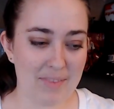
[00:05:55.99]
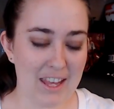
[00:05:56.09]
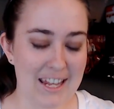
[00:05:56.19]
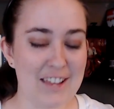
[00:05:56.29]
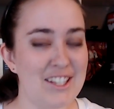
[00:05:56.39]

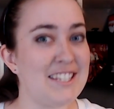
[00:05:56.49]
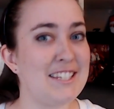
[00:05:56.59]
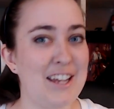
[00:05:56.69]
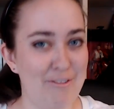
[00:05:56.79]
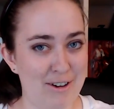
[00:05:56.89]
now, this is
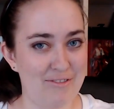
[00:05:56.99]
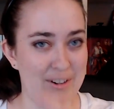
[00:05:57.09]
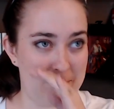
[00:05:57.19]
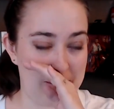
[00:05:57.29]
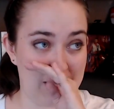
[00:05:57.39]
a tough one
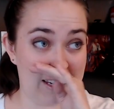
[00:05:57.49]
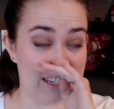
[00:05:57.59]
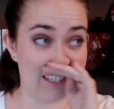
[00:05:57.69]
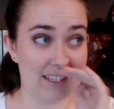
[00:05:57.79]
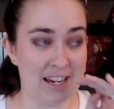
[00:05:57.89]
for me
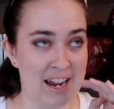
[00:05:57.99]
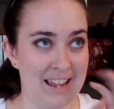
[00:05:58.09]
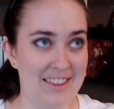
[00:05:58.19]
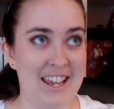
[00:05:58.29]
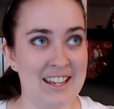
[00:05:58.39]
because
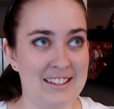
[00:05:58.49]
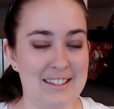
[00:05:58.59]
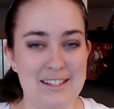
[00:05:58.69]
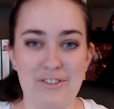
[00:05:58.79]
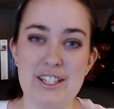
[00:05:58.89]
I like
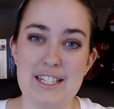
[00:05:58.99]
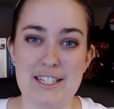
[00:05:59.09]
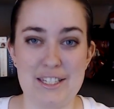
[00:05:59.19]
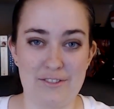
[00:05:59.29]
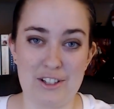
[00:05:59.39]
different
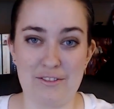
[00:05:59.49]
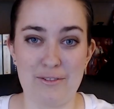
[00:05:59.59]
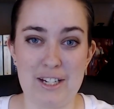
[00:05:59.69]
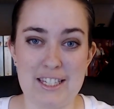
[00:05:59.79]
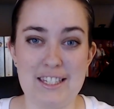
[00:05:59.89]
seasons for
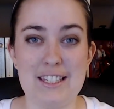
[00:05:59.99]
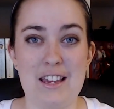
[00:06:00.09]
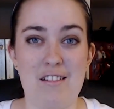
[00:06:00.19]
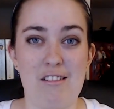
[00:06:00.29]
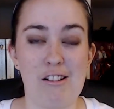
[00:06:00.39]
different reasons,
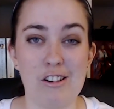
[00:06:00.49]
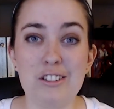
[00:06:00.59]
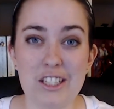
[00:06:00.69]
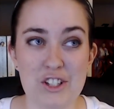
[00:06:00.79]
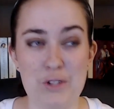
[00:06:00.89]
and
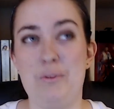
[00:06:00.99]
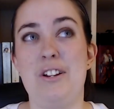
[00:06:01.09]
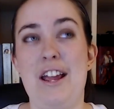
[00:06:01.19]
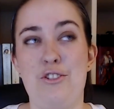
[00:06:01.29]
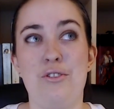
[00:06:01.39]
early
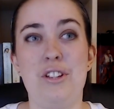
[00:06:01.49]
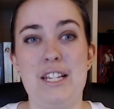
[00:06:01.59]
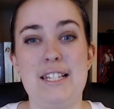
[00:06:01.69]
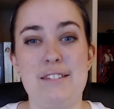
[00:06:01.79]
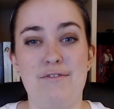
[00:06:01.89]
Supernatural
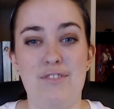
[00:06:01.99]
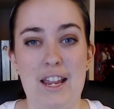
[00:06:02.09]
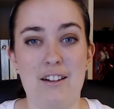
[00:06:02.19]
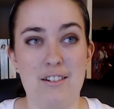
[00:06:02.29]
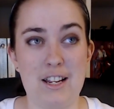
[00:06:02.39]
is
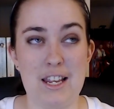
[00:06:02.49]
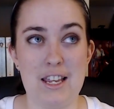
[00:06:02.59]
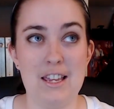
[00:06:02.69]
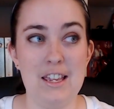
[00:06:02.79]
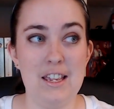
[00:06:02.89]

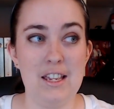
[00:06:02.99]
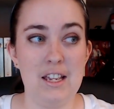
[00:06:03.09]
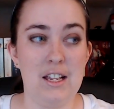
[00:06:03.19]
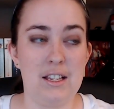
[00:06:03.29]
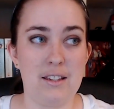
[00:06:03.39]
very
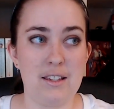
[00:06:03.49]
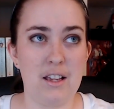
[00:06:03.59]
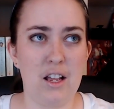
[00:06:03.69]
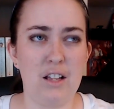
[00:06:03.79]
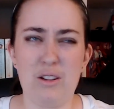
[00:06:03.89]

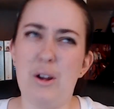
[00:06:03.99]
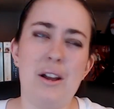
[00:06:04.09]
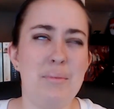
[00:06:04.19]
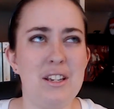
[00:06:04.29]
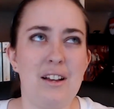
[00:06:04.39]

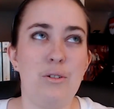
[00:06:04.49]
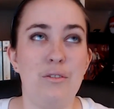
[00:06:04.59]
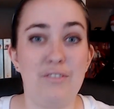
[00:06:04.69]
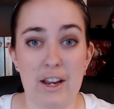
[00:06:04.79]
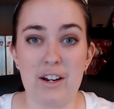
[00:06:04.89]
I mean, I don't
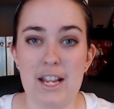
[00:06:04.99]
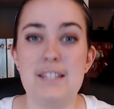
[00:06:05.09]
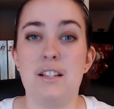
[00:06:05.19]
know, very, it's a